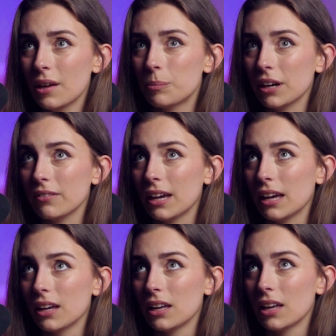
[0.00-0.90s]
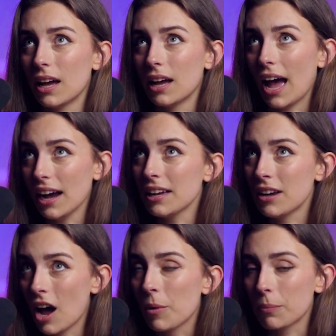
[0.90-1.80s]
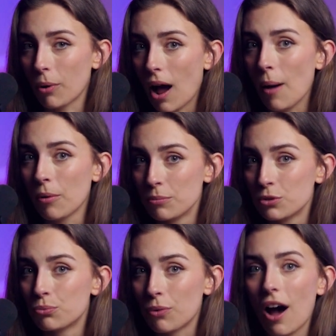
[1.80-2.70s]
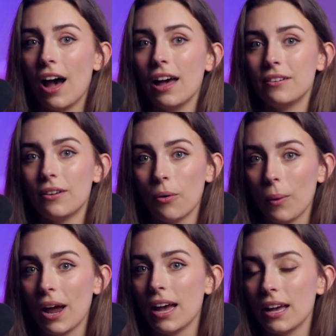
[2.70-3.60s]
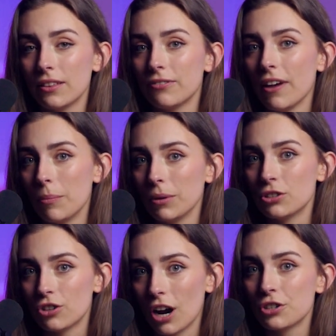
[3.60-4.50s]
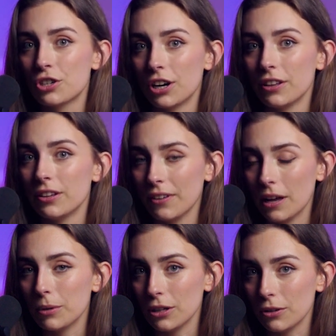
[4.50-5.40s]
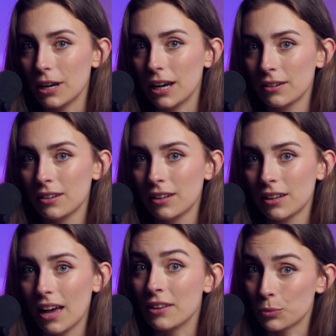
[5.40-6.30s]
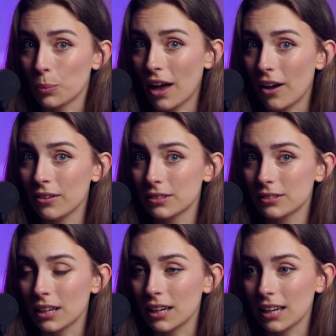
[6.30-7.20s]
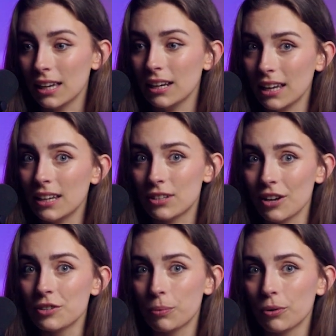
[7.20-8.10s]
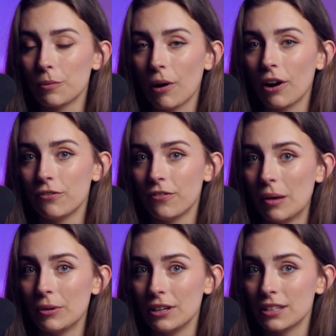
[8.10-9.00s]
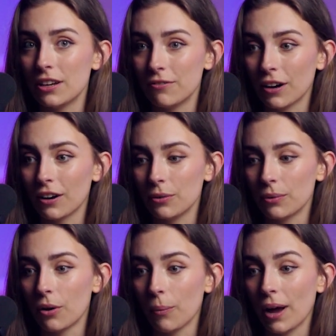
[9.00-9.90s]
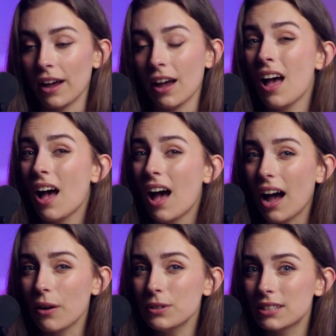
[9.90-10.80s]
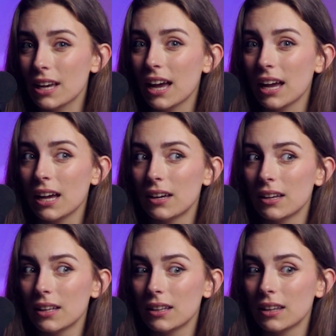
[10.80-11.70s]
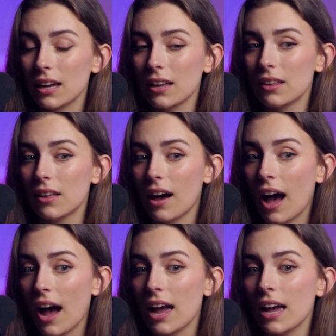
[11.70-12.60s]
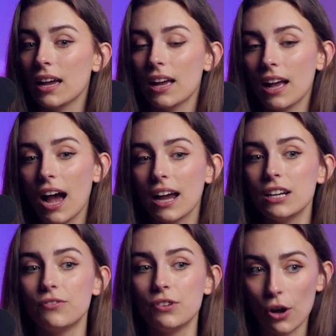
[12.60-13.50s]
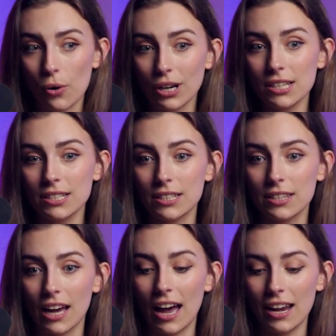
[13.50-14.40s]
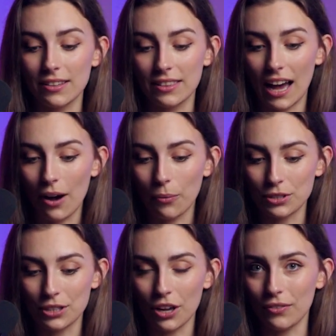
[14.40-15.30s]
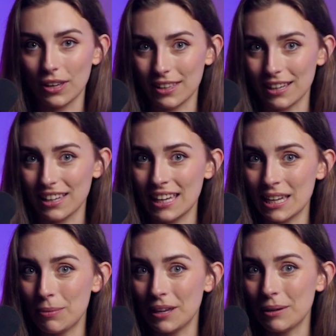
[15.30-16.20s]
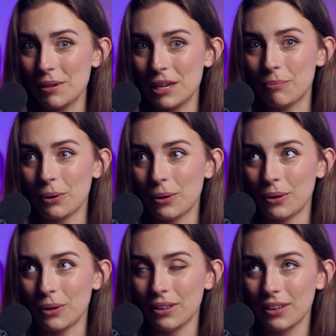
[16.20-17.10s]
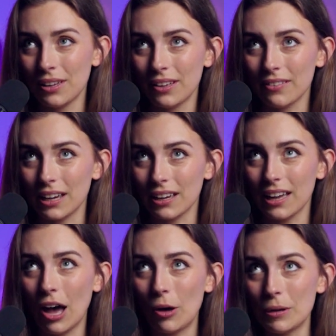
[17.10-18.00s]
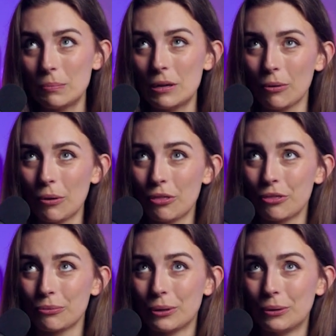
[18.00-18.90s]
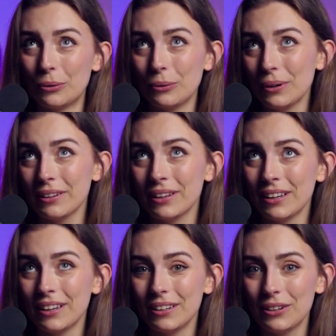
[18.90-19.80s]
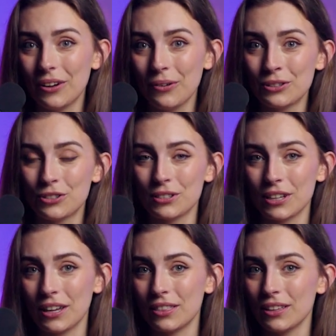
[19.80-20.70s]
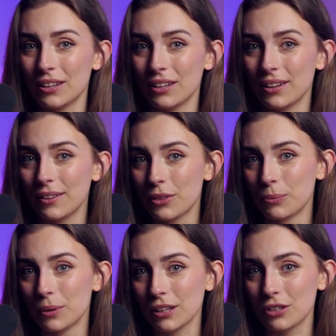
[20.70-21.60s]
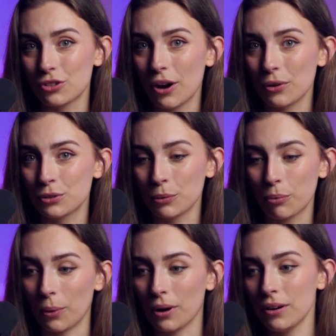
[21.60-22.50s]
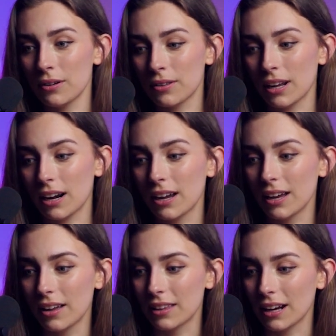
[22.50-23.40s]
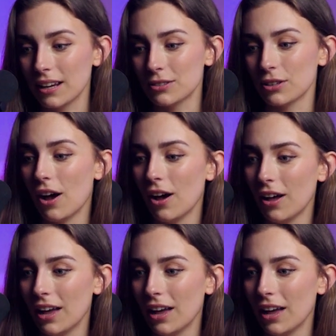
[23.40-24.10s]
But like economic problems rot away the family structure and the family unit as well. Like it does pull apart families in a very real way. I would say like I kind of noticed that that was the only thing keeping people like helping people through, is just like the really strong support that I saw.